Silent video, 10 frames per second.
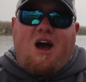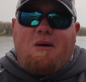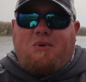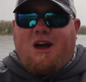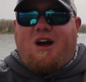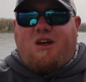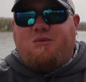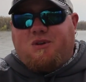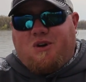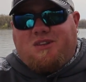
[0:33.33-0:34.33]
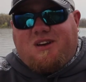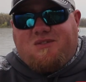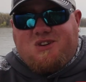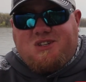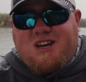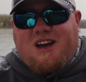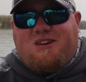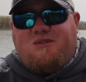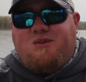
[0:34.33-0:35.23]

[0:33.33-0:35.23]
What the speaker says: I'm Brad Hawthorne with Northland Fish and Tackle.